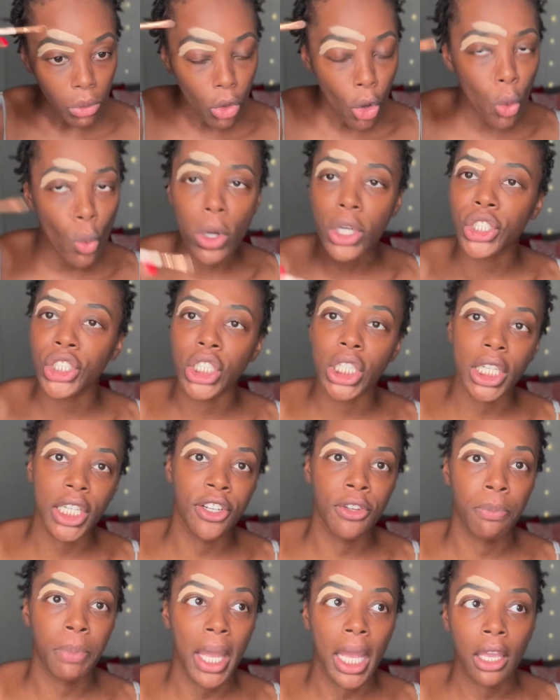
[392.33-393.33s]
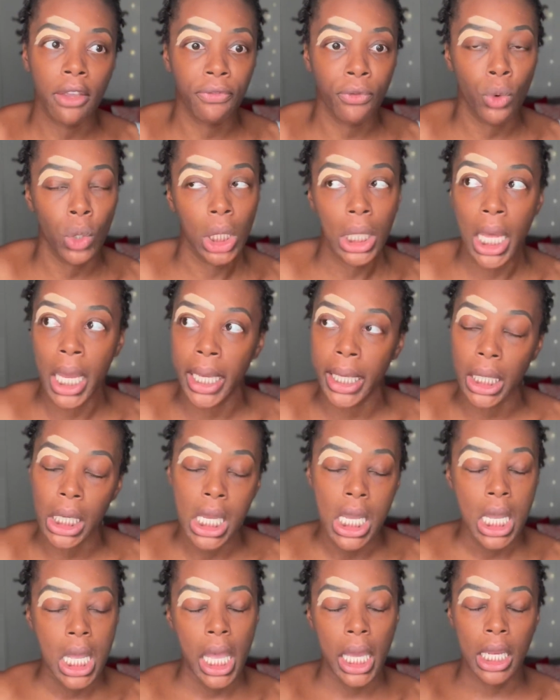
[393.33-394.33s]
where she couldn't pay for like
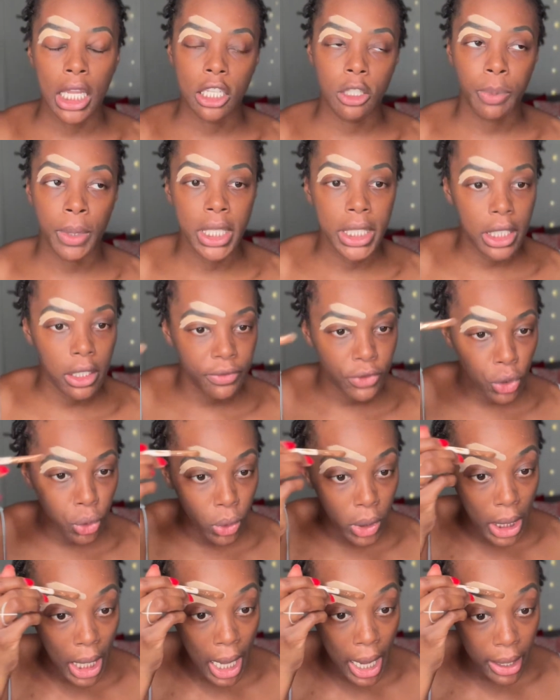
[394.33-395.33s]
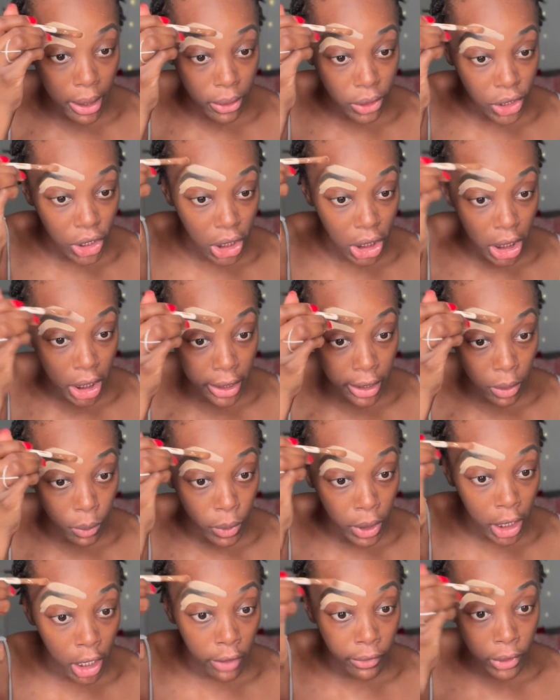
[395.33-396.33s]
an expensive tour guide, or she couldn't
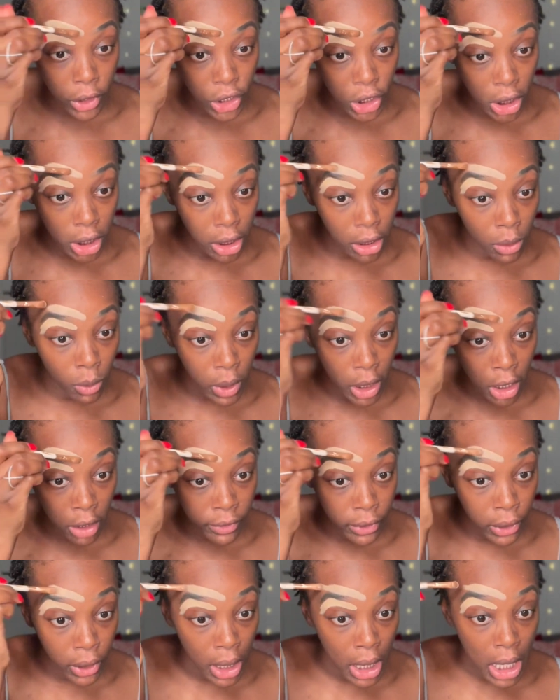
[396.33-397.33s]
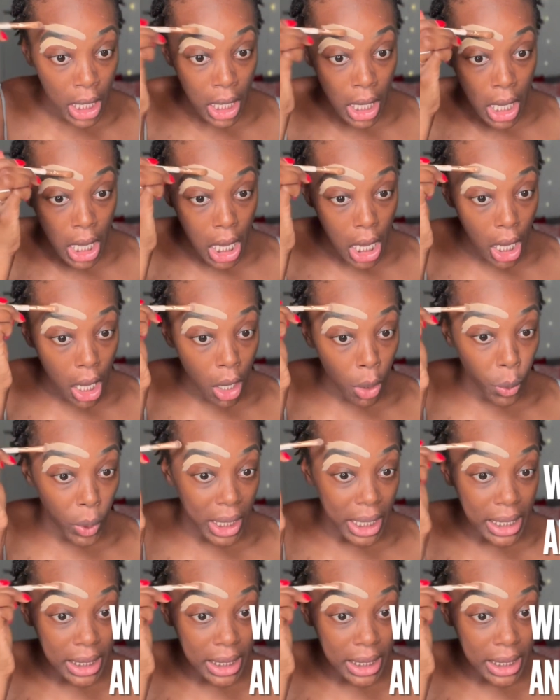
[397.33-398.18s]
whatever. What he